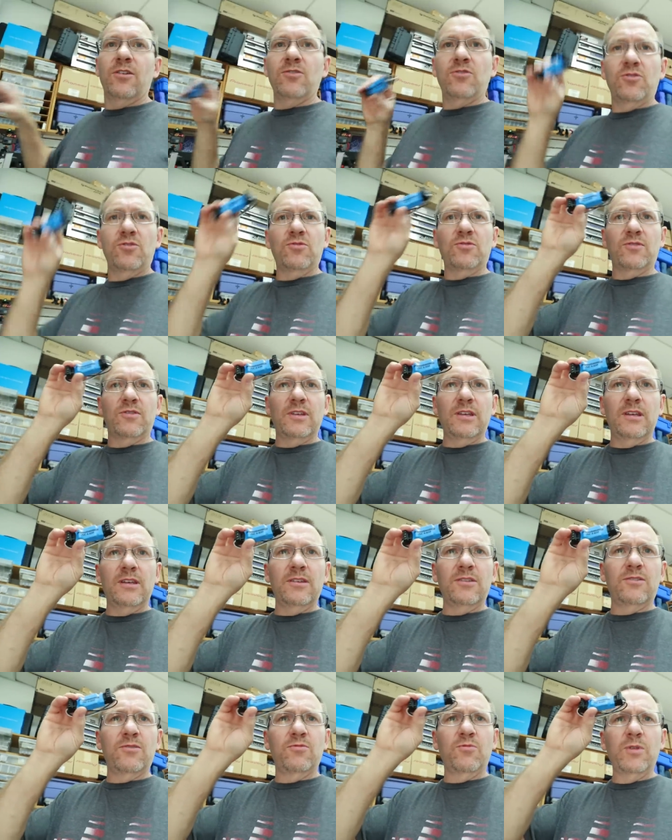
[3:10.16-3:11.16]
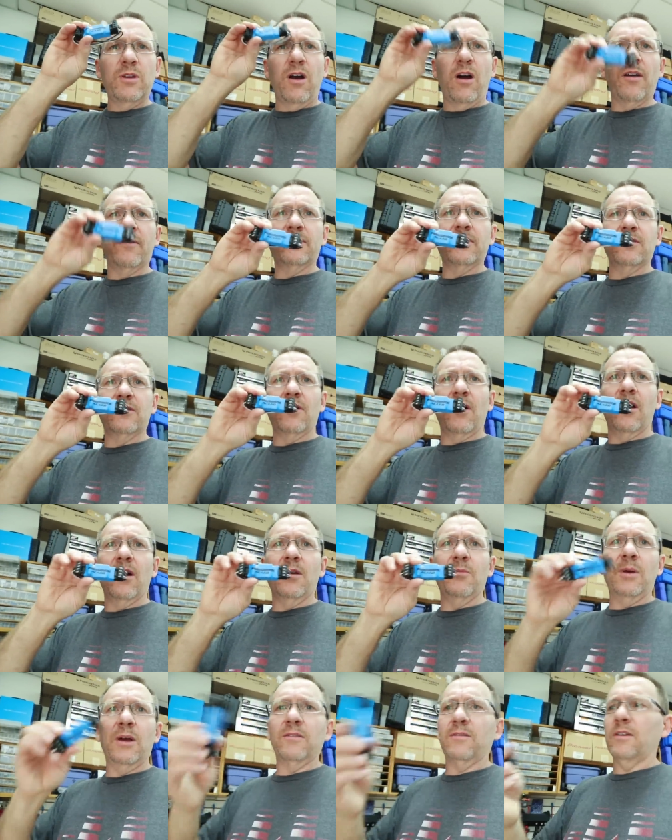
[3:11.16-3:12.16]
you'd use these. We often talk
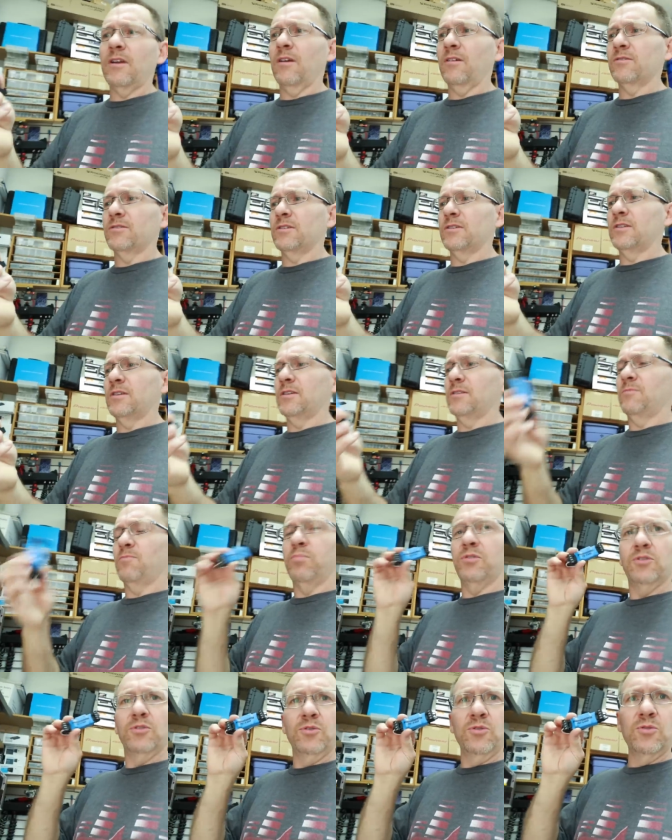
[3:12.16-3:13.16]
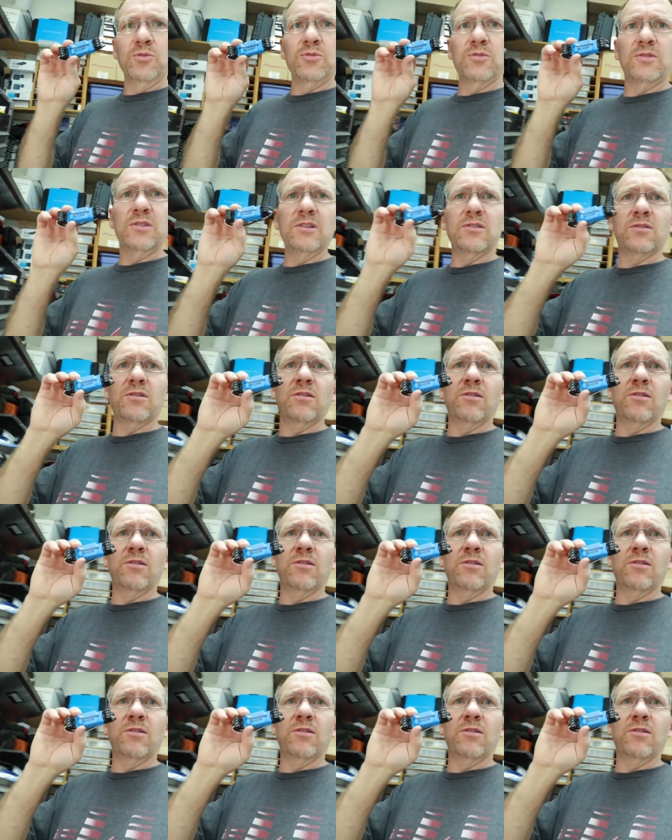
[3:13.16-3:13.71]
about the L G D blues. These